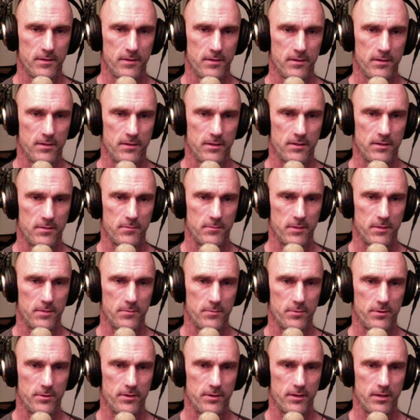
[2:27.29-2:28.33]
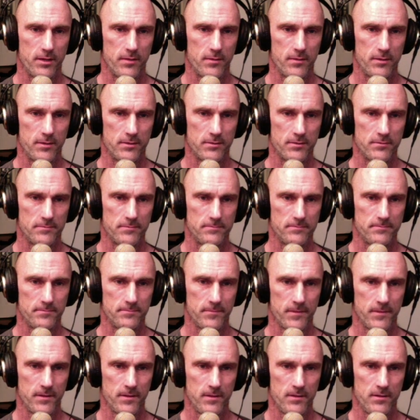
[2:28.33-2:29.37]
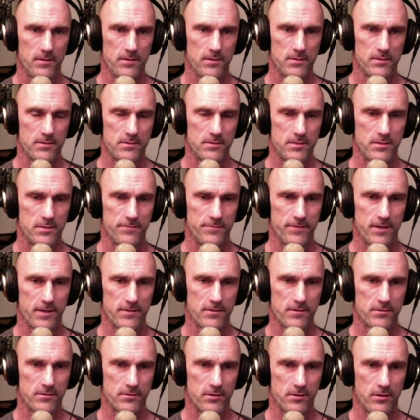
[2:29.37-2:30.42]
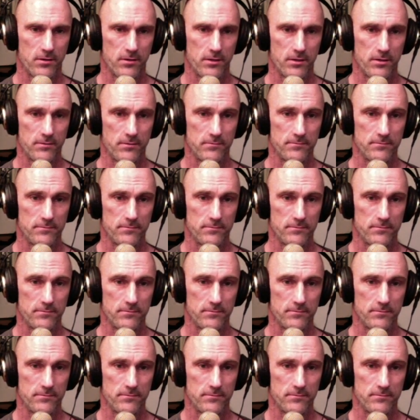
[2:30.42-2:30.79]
Get the midpoint element, see if that's our target,